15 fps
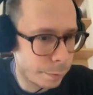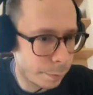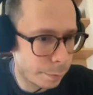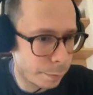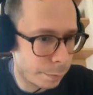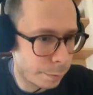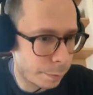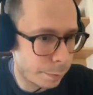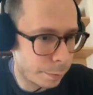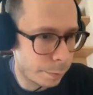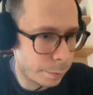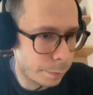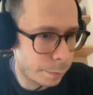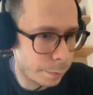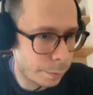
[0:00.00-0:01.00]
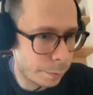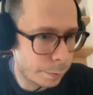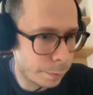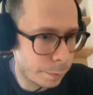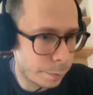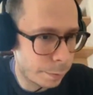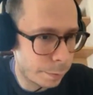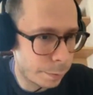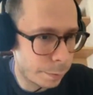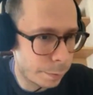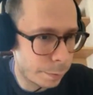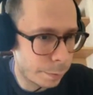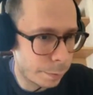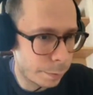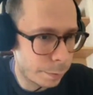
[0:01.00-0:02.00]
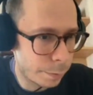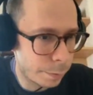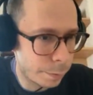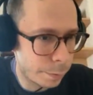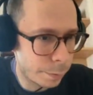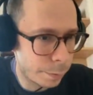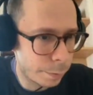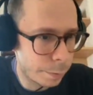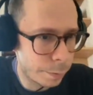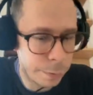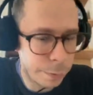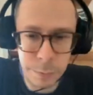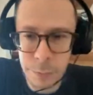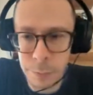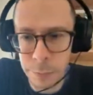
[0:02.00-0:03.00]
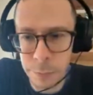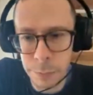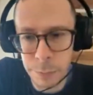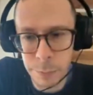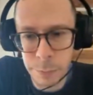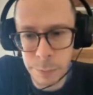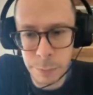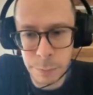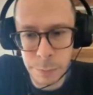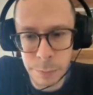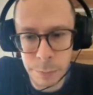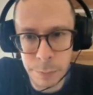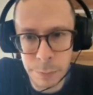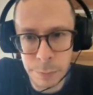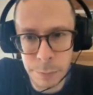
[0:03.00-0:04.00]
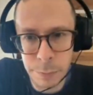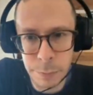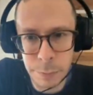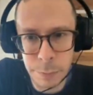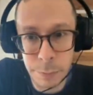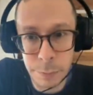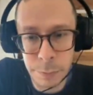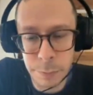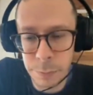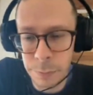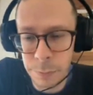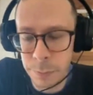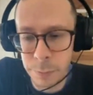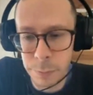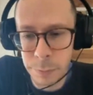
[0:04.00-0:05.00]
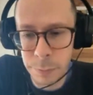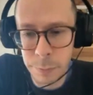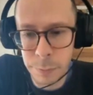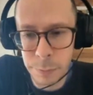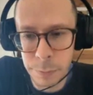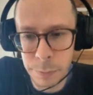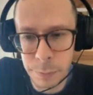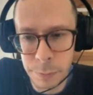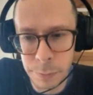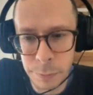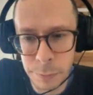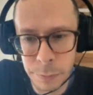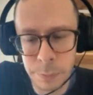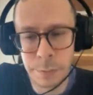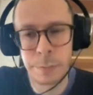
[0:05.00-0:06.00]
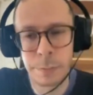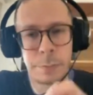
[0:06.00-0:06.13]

(silence)